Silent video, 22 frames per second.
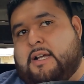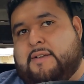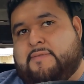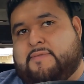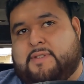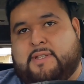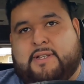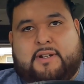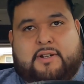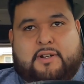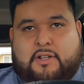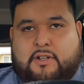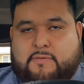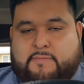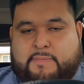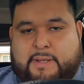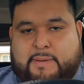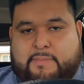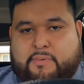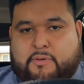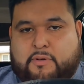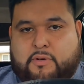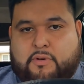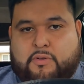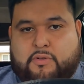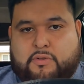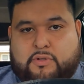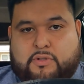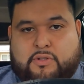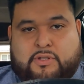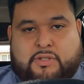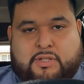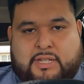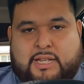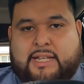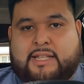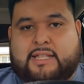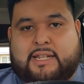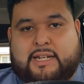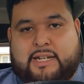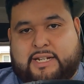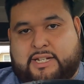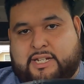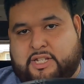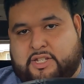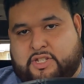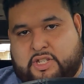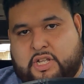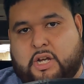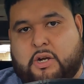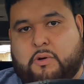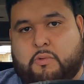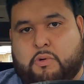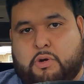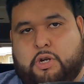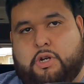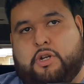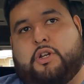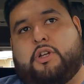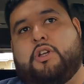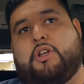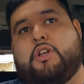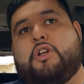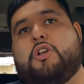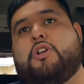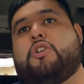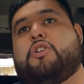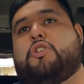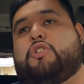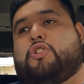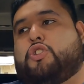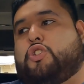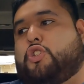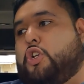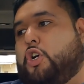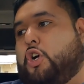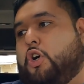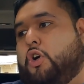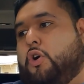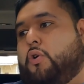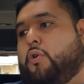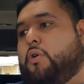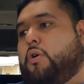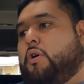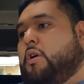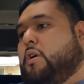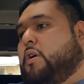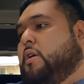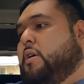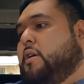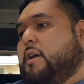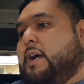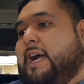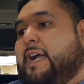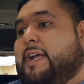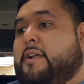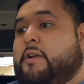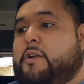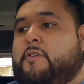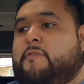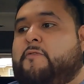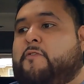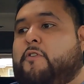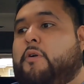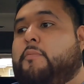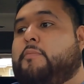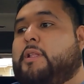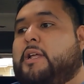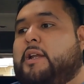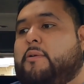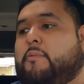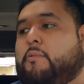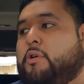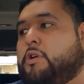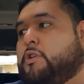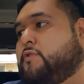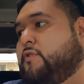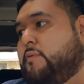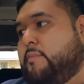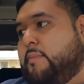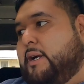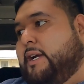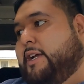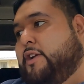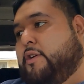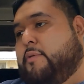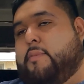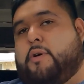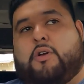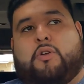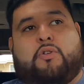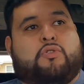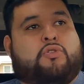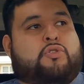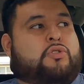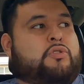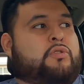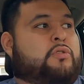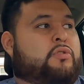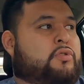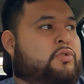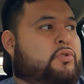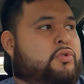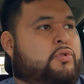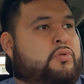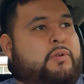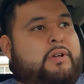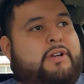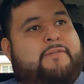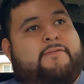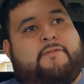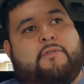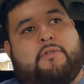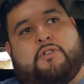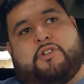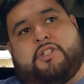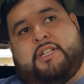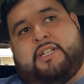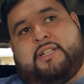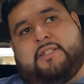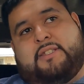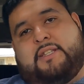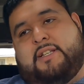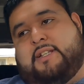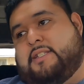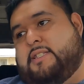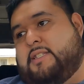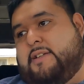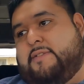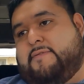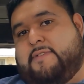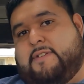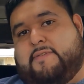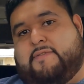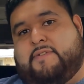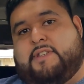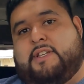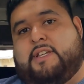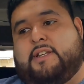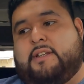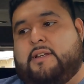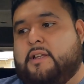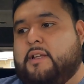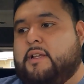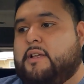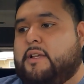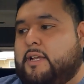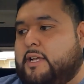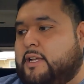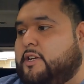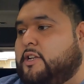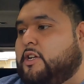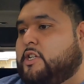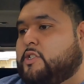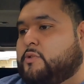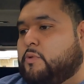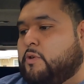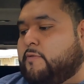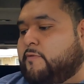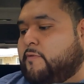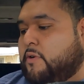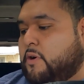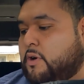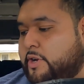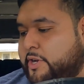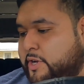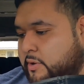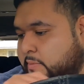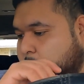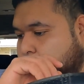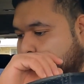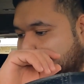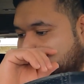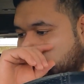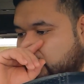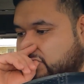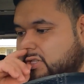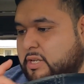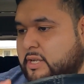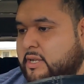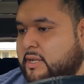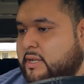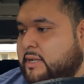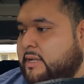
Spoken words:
I've seen a lot of people say that it does not work. So I can confirm that it works for my year models 2014, 16, 15. It does work for our year models.